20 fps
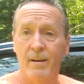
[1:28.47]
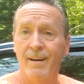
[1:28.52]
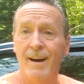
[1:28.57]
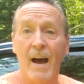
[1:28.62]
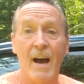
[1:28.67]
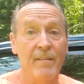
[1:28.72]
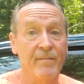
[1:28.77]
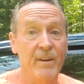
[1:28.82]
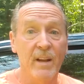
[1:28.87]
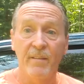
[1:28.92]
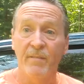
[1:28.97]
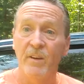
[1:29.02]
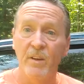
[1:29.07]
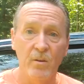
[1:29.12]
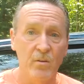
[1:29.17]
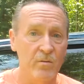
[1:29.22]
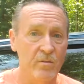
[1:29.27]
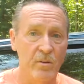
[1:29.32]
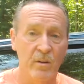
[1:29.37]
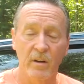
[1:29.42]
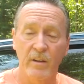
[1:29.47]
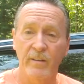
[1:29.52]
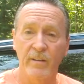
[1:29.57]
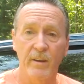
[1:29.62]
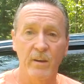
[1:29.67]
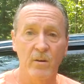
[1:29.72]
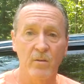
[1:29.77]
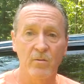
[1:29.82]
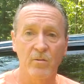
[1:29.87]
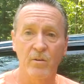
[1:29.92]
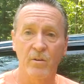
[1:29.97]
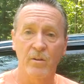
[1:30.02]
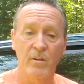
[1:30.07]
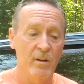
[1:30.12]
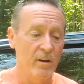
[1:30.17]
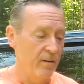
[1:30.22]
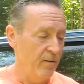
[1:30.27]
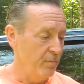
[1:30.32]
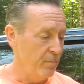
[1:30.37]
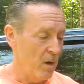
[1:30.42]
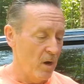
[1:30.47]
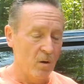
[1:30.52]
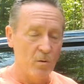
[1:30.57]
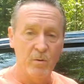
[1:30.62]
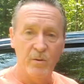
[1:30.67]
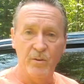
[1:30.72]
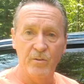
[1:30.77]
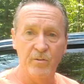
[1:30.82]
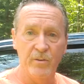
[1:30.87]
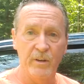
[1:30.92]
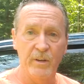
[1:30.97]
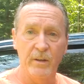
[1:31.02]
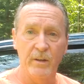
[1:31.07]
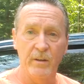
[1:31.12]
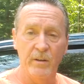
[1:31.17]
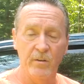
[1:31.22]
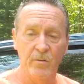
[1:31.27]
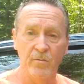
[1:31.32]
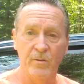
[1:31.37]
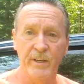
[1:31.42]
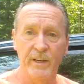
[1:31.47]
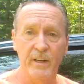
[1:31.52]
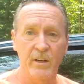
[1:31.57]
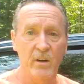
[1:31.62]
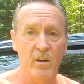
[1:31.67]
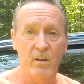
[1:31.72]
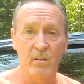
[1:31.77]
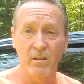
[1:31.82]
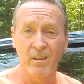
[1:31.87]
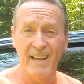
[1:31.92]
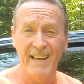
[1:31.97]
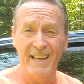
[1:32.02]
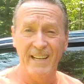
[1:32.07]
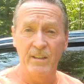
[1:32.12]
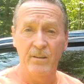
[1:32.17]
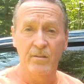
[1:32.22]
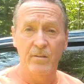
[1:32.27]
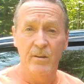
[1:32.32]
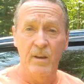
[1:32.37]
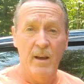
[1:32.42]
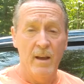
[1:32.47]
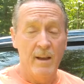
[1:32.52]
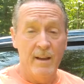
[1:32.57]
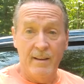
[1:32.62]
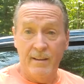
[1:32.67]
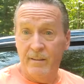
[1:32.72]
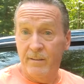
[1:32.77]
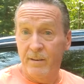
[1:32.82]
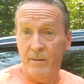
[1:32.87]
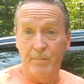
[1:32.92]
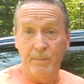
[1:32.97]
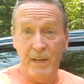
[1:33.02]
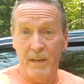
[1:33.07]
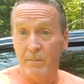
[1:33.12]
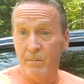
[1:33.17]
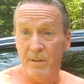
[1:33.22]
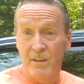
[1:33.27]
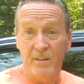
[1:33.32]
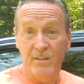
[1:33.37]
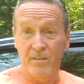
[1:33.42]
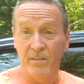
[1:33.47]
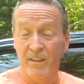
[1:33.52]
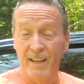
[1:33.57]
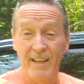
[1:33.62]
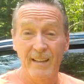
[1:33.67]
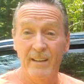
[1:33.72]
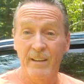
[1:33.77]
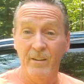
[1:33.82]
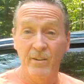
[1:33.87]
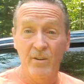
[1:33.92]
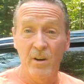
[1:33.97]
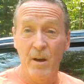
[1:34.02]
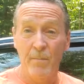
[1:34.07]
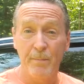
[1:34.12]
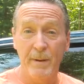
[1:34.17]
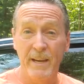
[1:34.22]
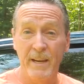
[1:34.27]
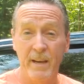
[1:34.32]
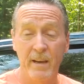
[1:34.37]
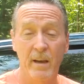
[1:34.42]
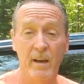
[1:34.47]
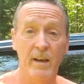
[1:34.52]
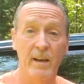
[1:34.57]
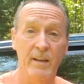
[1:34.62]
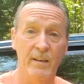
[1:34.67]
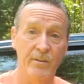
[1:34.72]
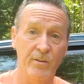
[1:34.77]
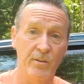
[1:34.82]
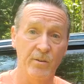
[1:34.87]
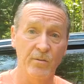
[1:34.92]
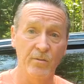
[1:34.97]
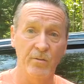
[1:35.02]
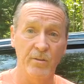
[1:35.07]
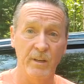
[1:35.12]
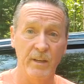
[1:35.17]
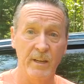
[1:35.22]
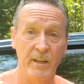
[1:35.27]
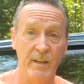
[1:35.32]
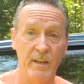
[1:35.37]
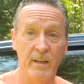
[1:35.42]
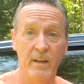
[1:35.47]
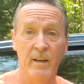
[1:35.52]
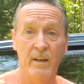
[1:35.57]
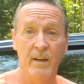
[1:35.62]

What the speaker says: I've never used it on the ocean. I'm always using it on lakes. Sometimes they're slightly choppy, as you'll see.